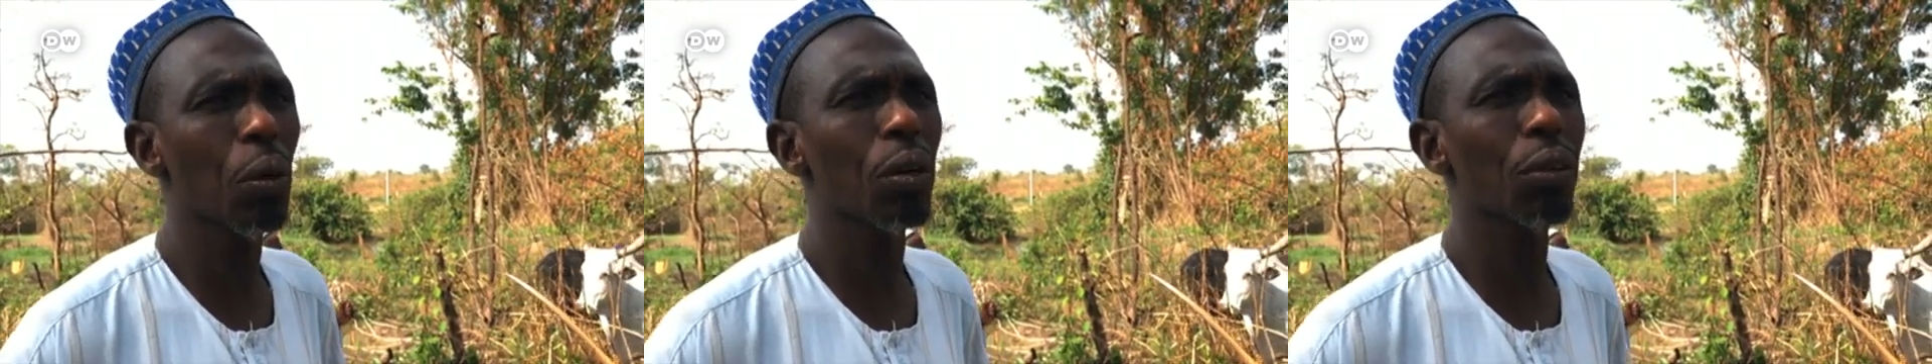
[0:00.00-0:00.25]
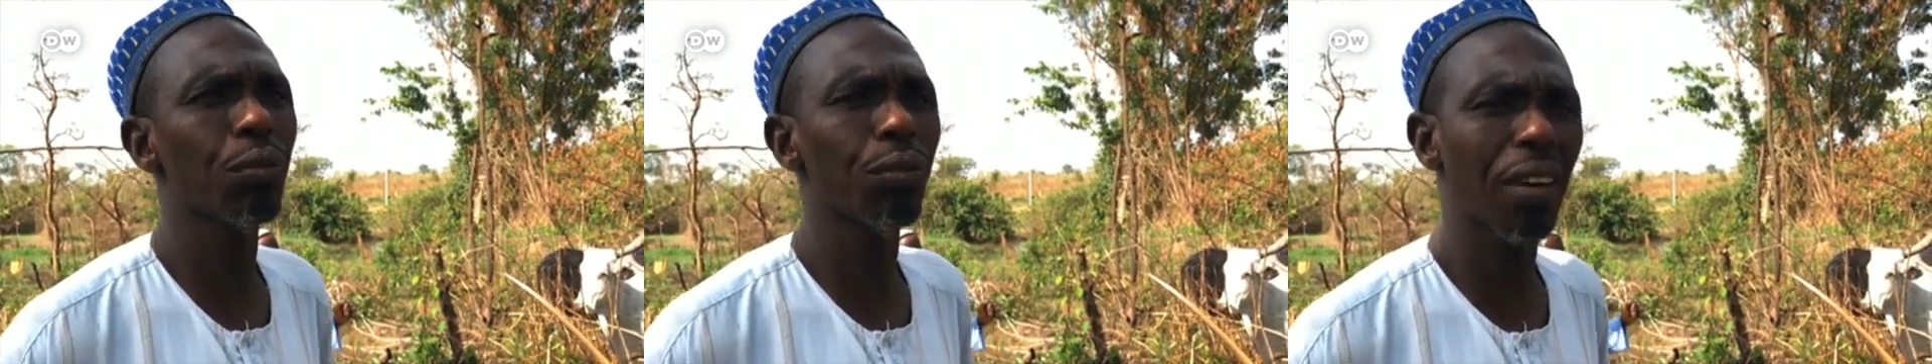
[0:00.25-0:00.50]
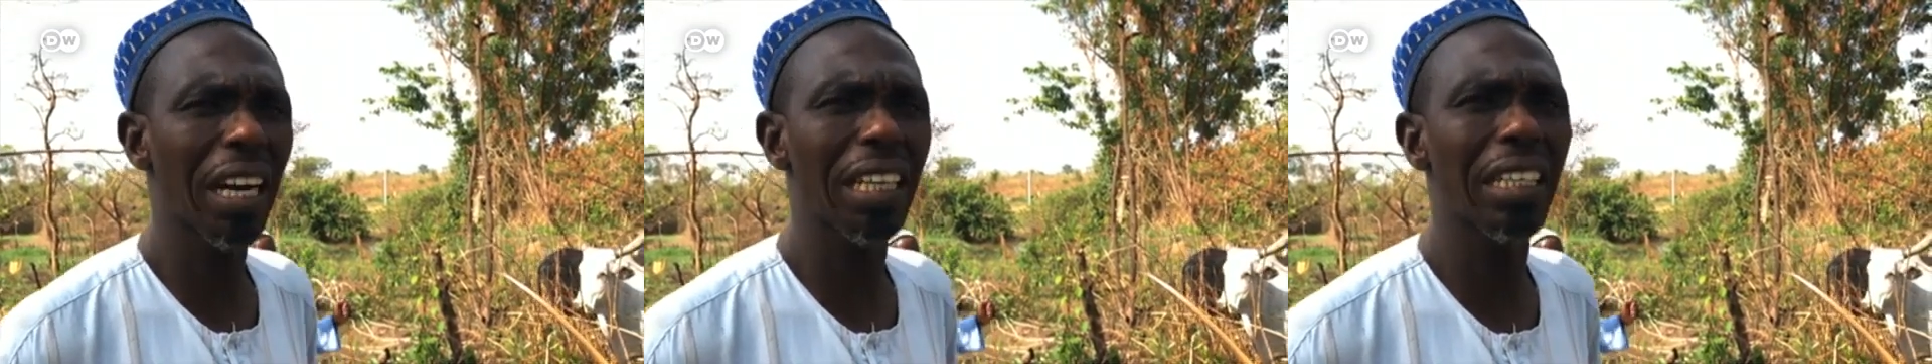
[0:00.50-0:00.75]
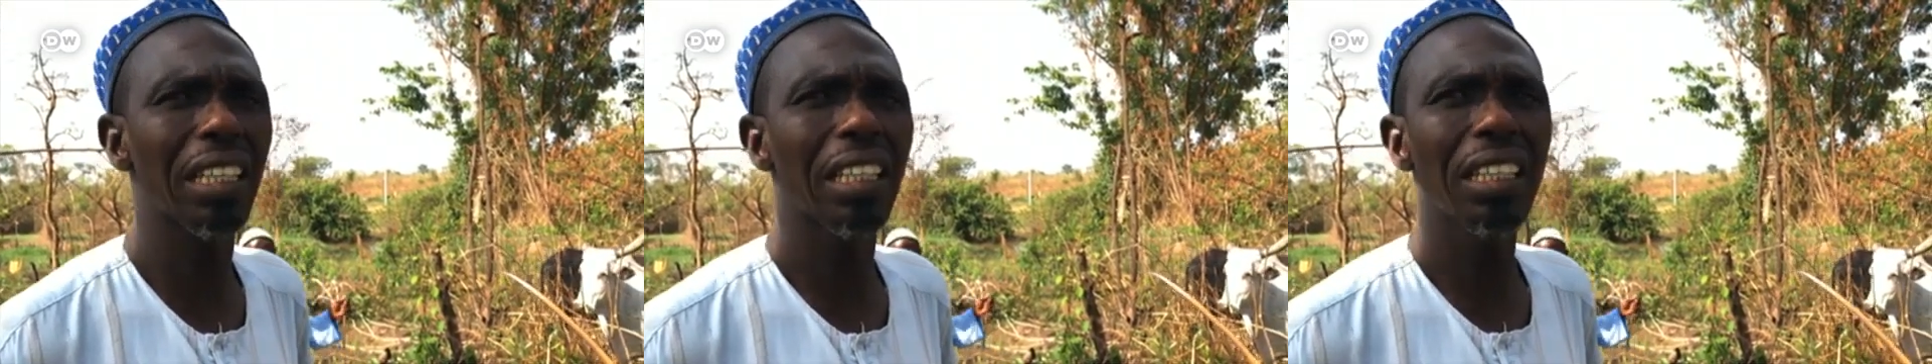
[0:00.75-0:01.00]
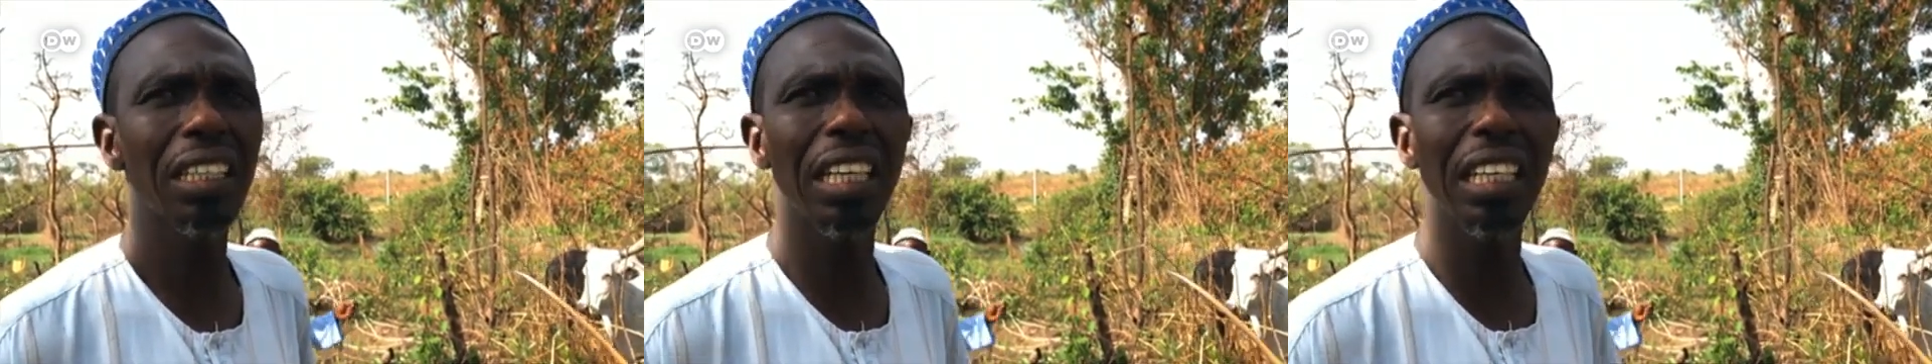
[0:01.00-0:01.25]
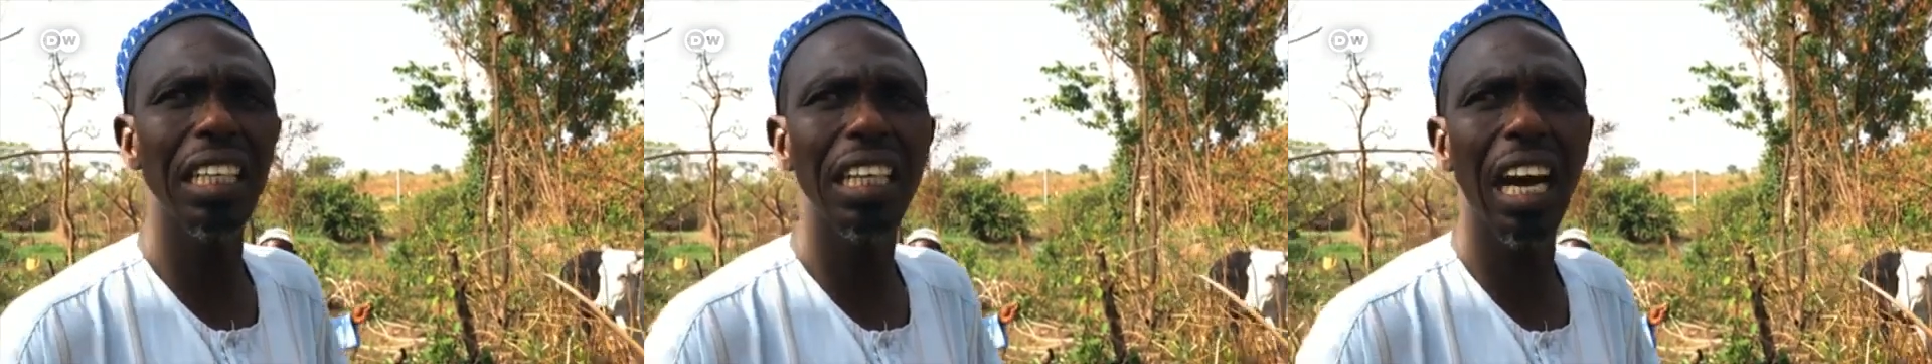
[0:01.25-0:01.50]
locals and
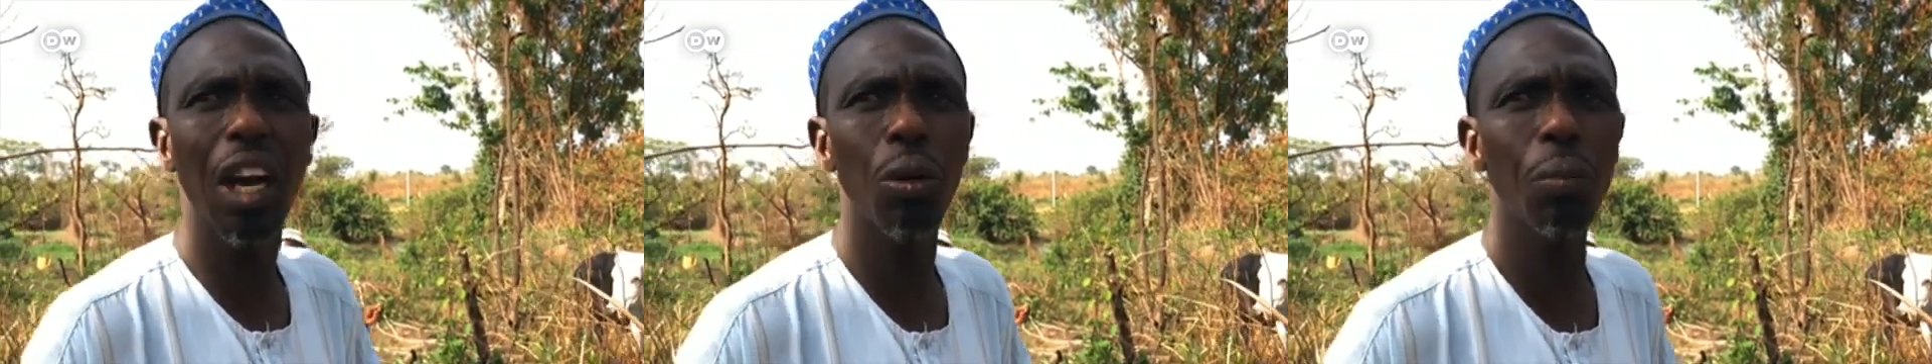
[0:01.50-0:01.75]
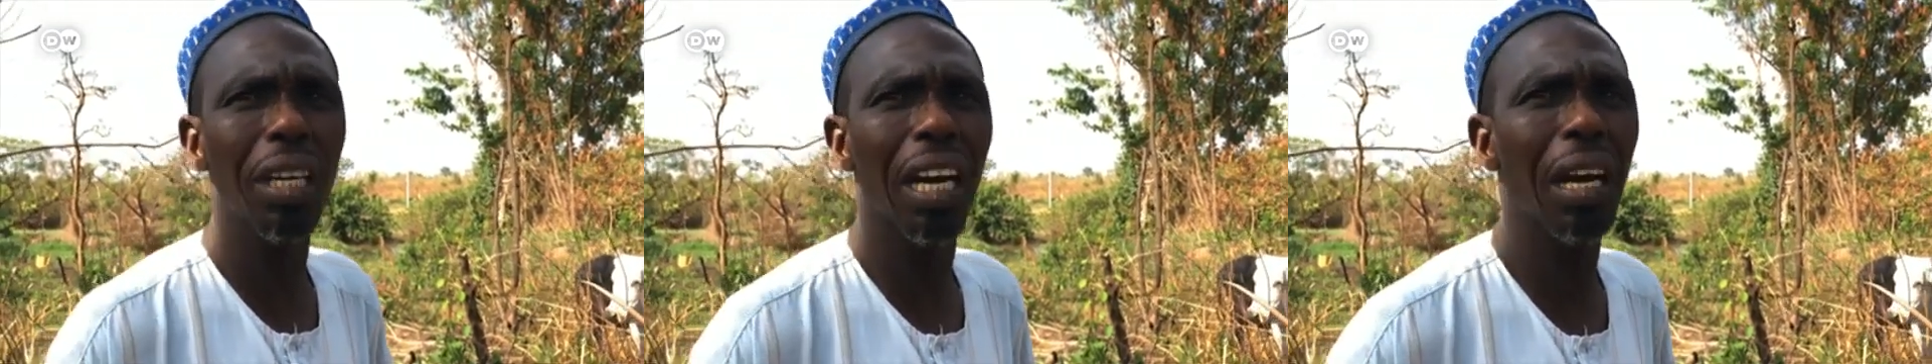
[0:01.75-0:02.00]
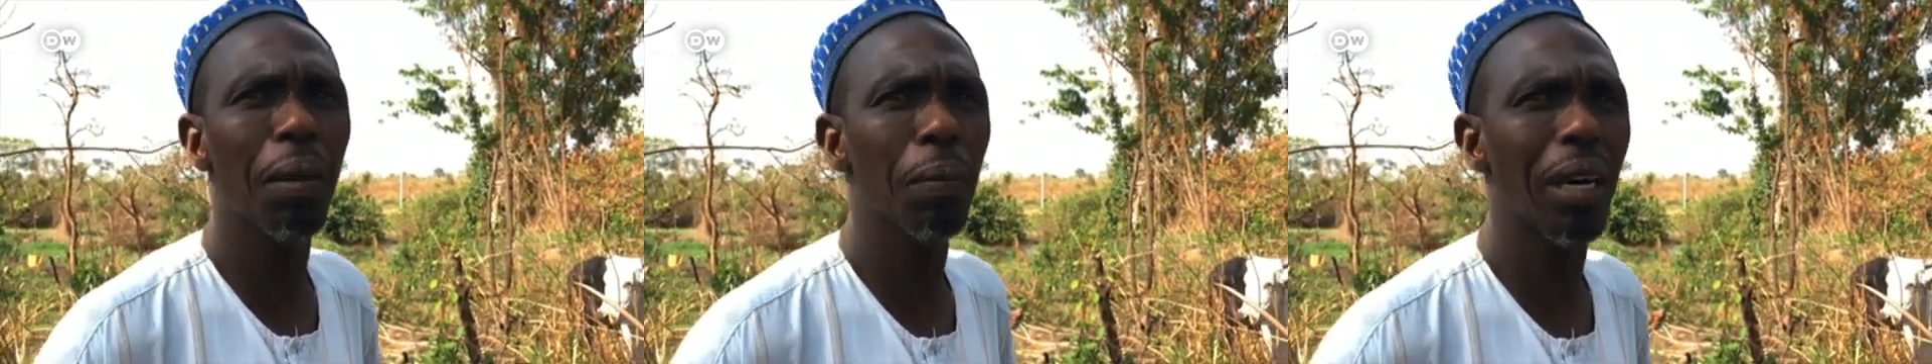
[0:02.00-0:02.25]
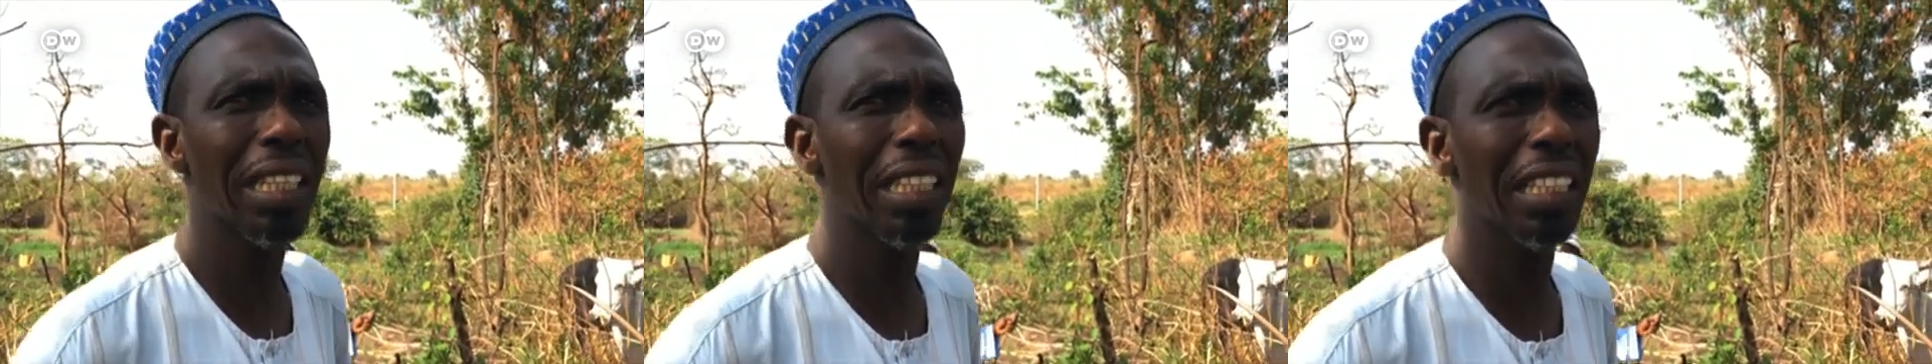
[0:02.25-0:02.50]
security forces.